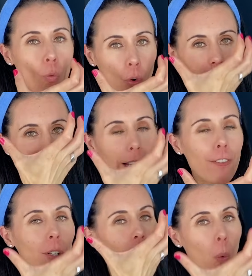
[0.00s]
really
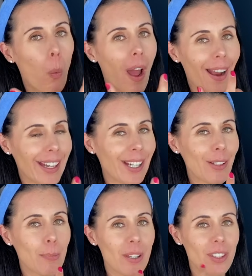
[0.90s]
feel you're working
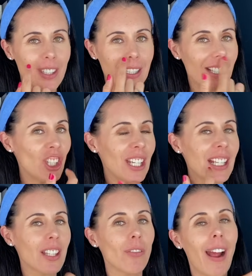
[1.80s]
those muscles in the
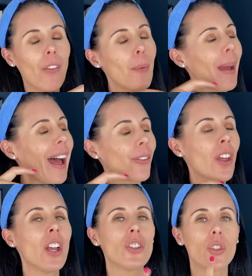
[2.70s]
cheeks, around the mouth,
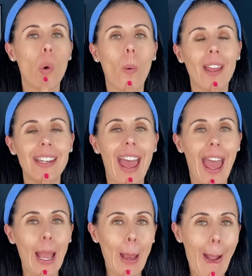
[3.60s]
jaw and neck.